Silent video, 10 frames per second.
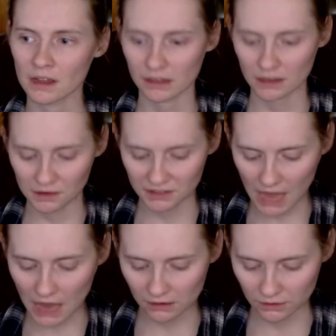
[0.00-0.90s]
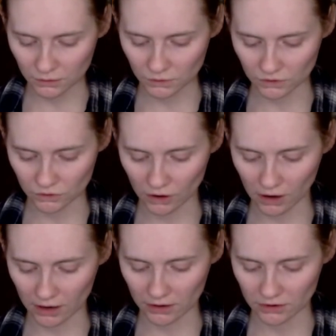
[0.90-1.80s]
they know exactly who's in
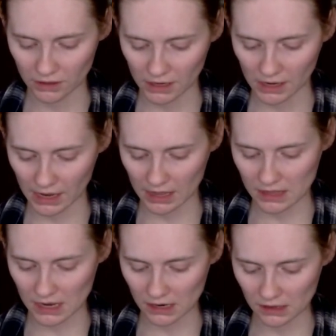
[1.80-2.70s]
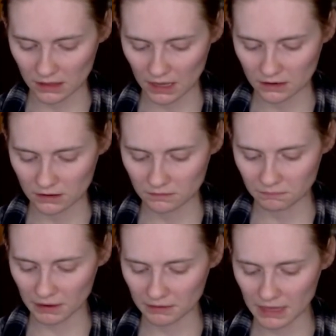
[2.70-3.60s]
charge and they they
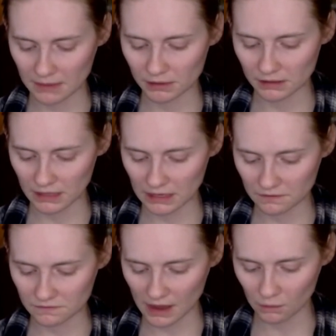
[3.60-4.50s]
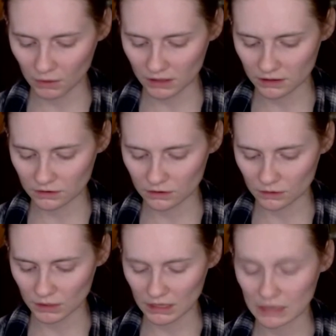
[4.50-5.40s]
but they believe that what they're
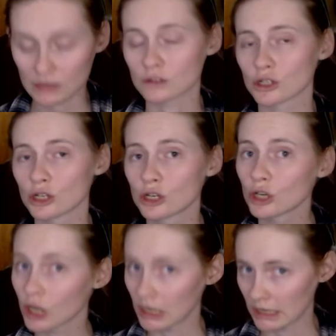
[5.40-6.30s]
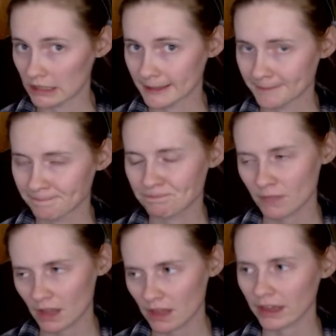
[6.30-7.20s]
doing is good
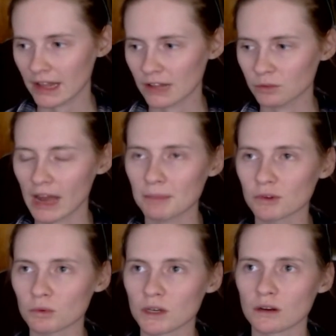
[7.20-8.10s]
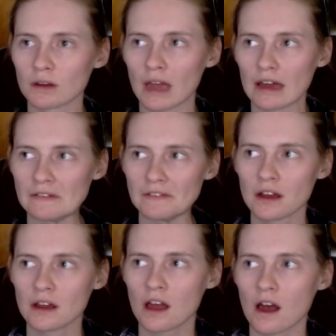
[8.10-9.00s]
again that's what happens when you have
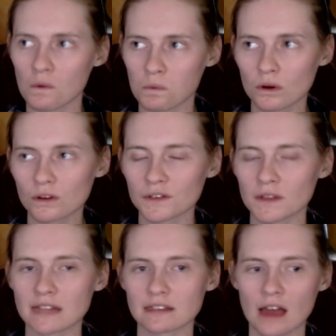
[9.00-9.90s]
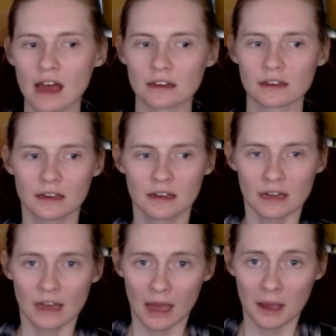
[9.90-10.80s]
a worldview that's not
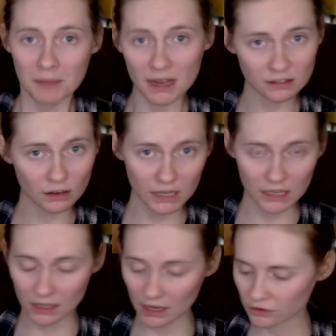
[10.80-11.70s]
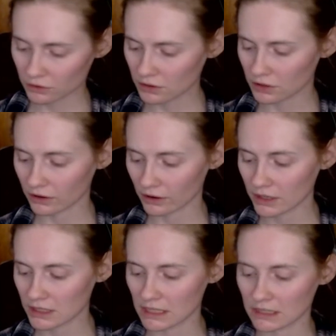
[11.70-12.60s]
based on any truth or
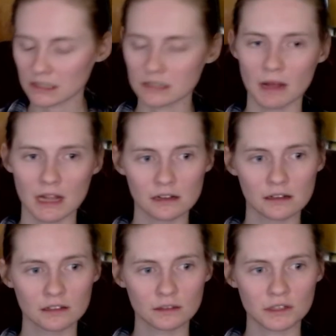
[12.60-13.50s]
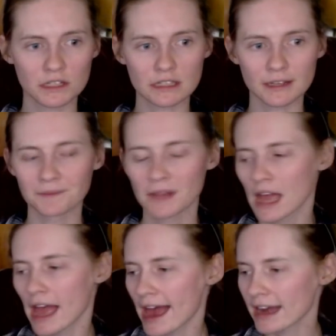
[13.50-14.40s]
goodness, is my little squishy seal.
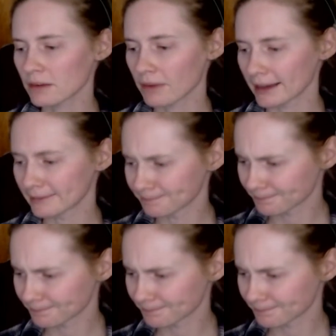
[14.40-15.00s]
Anyway,